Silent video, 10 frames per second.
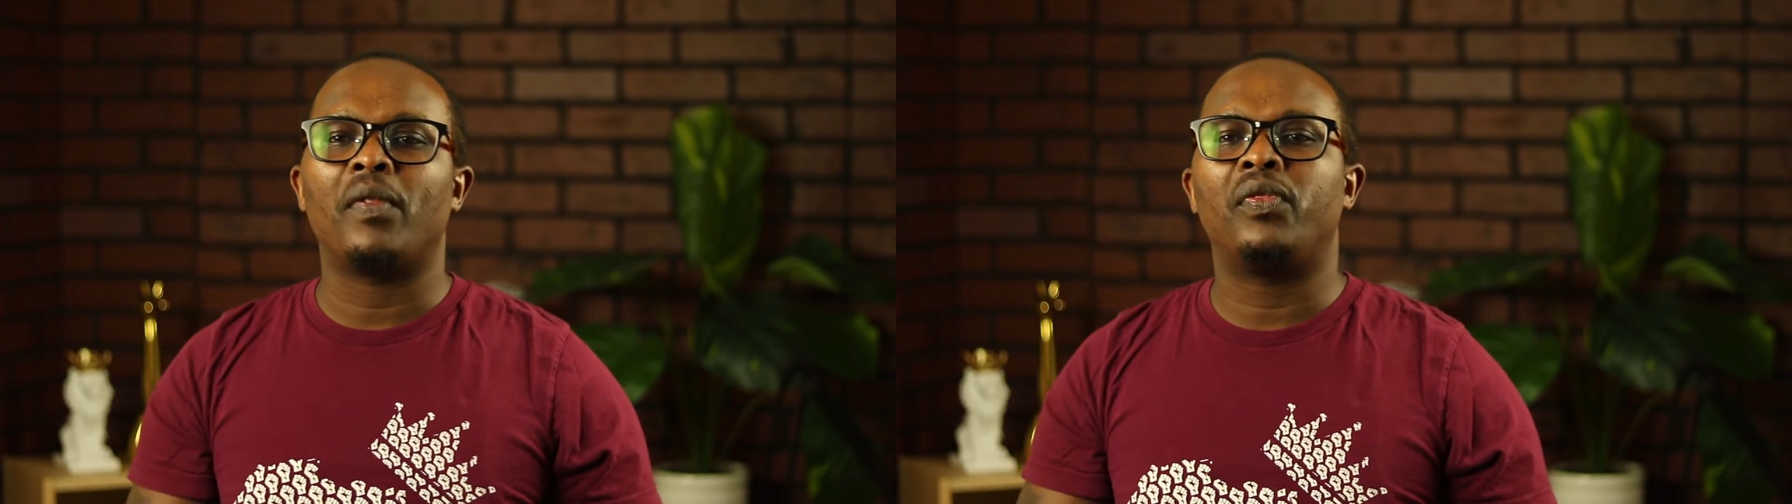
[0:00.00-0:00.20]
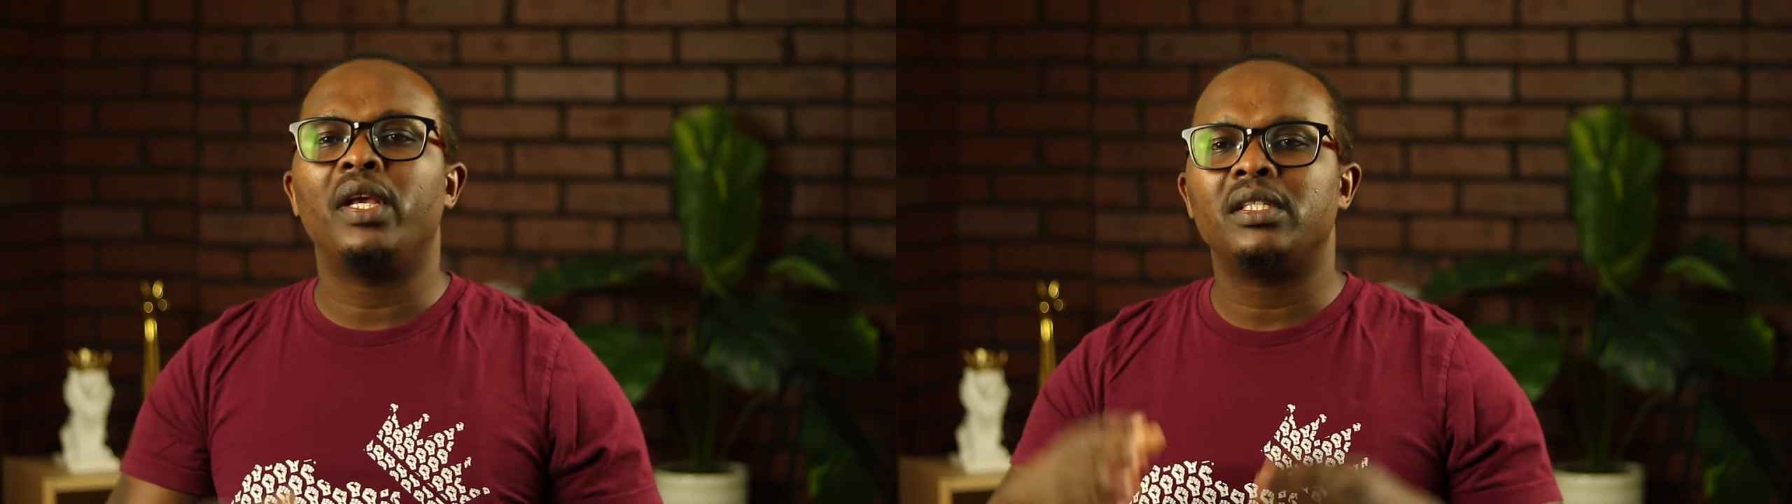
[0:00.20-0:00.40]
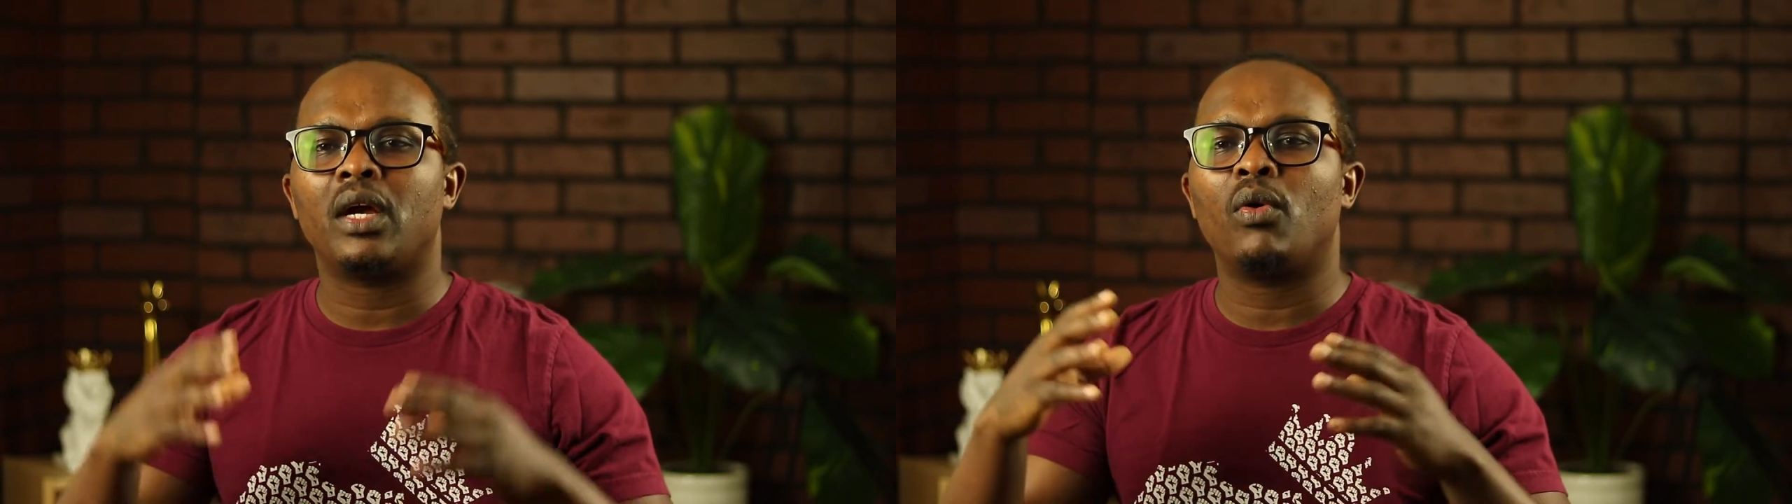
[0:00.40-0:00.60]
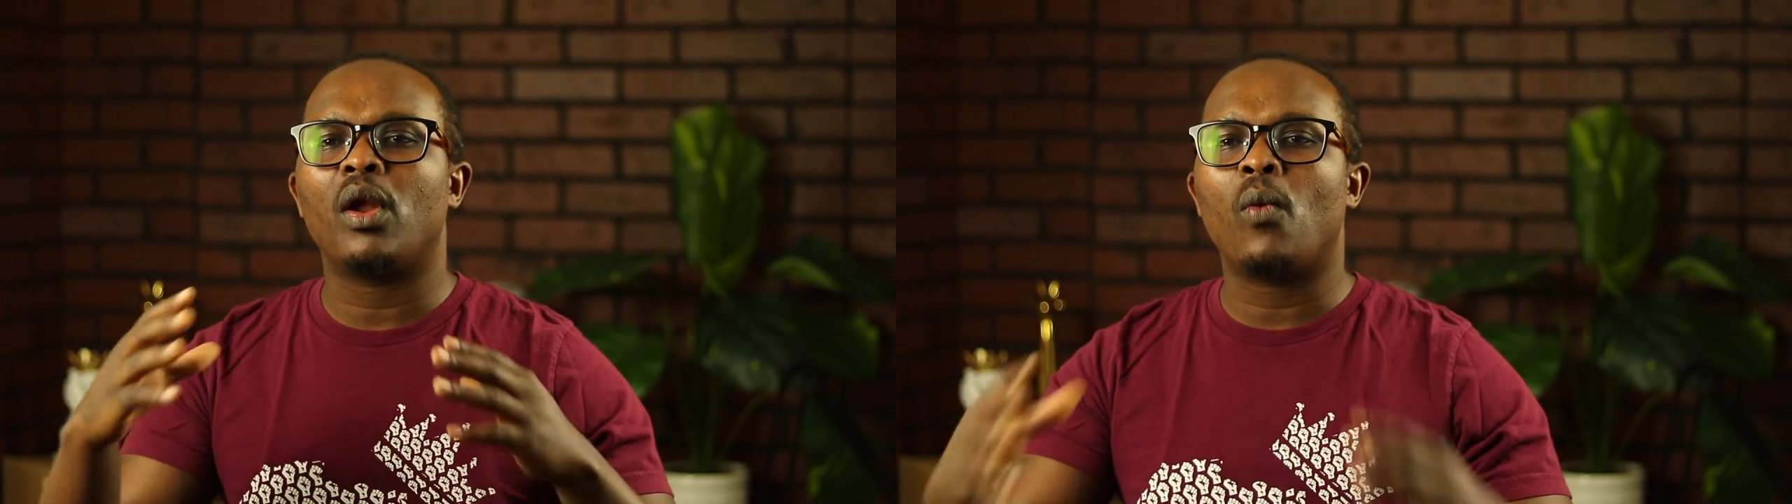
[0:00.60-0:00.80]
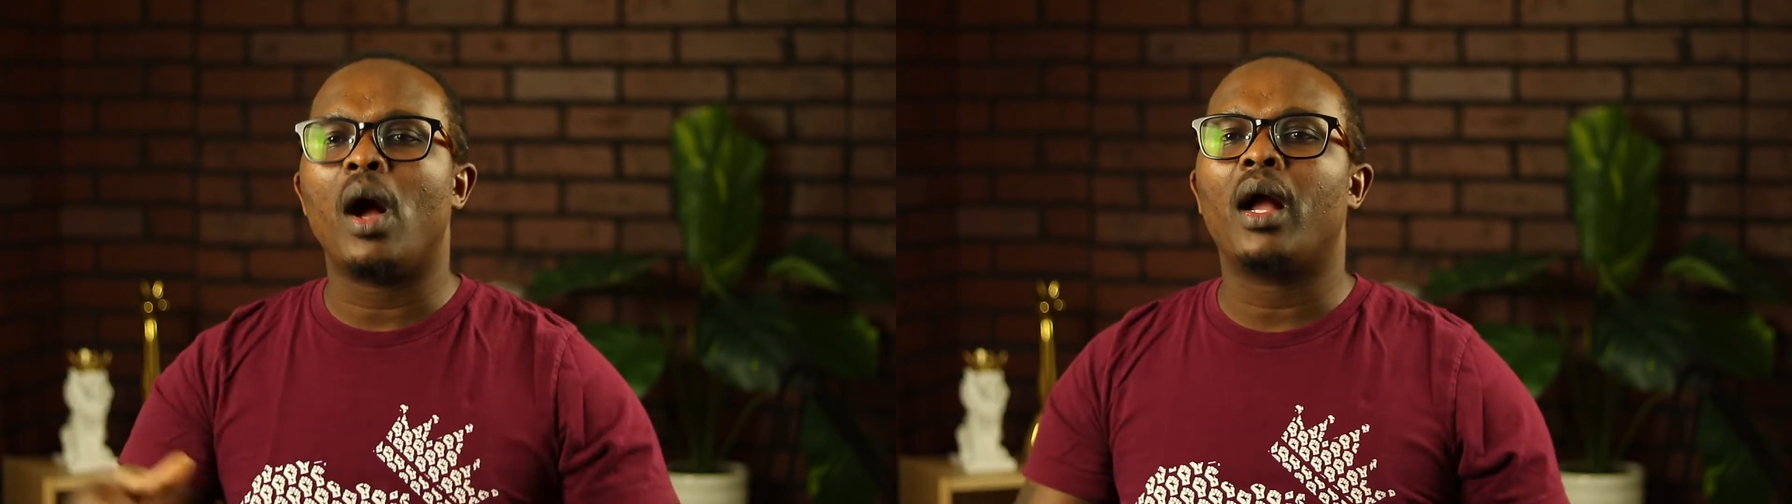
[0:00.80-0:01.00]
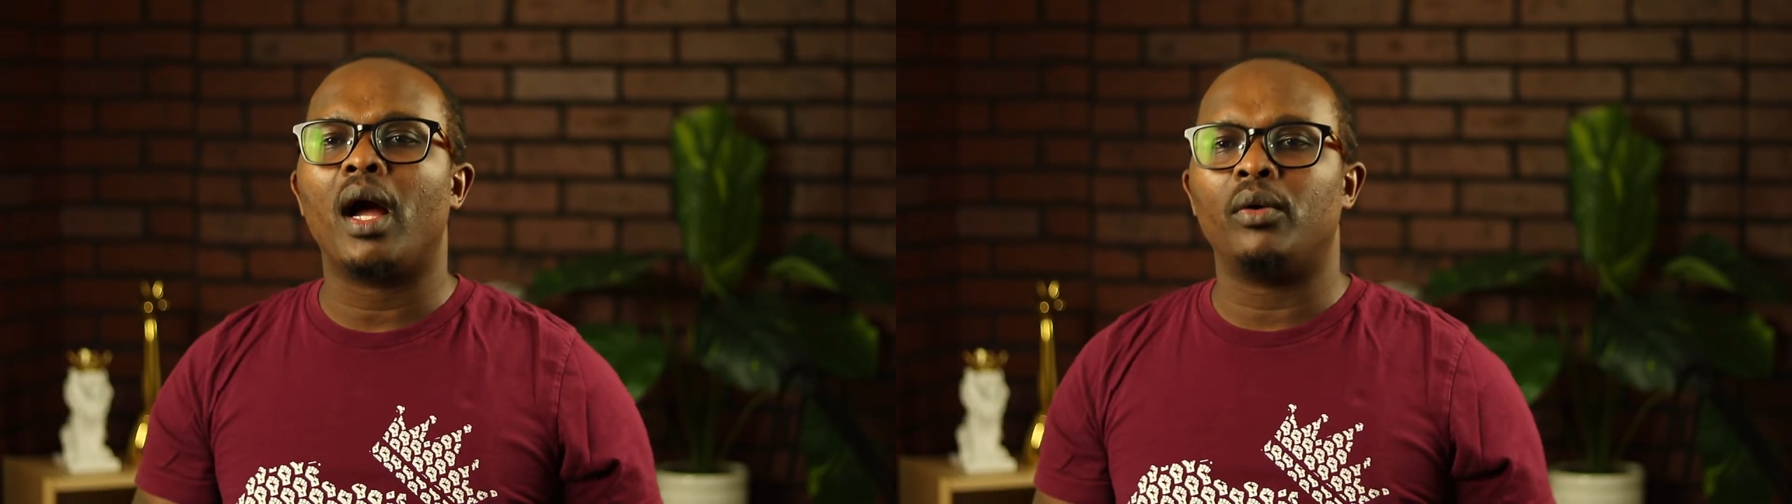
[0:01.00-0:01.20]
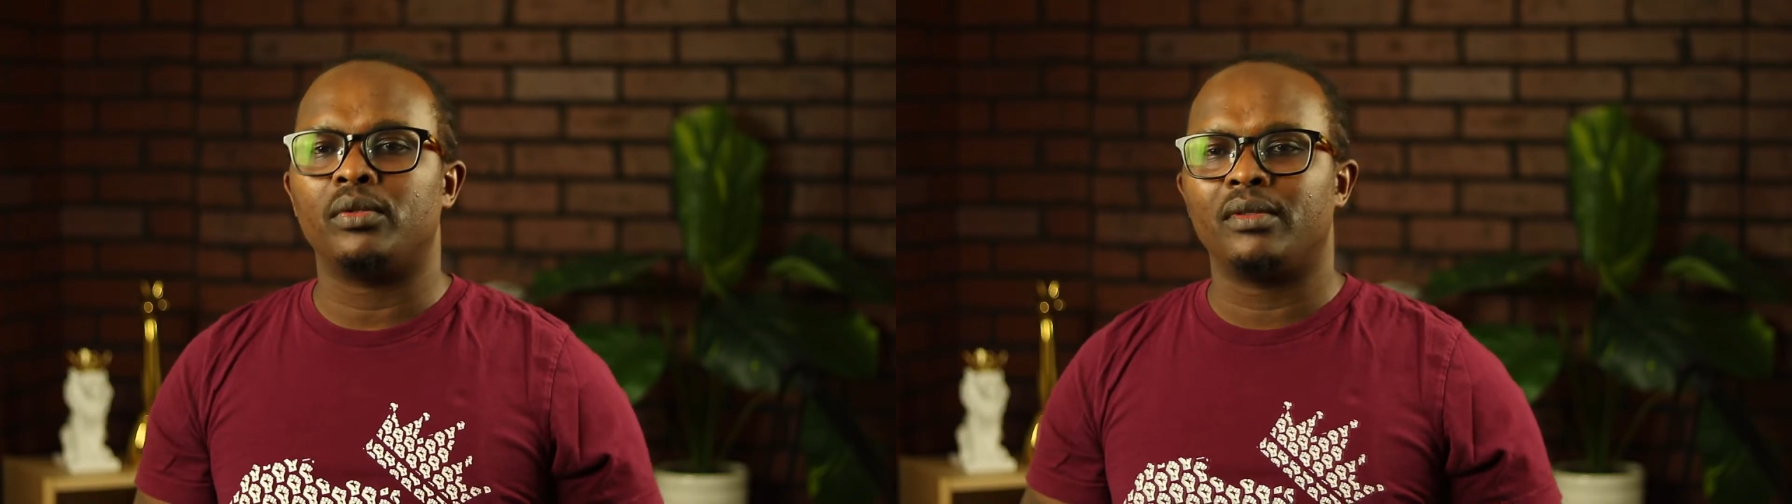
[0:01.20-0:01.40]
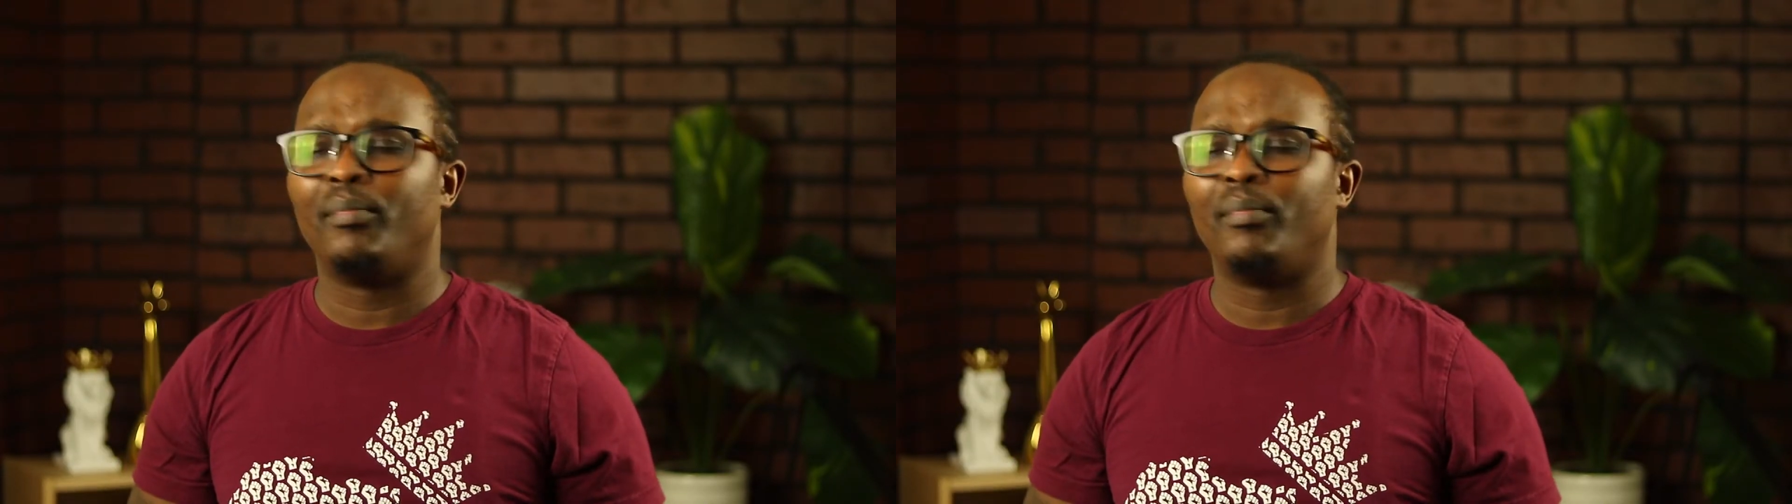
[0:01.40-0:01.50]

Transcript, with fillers: that things are going to work out.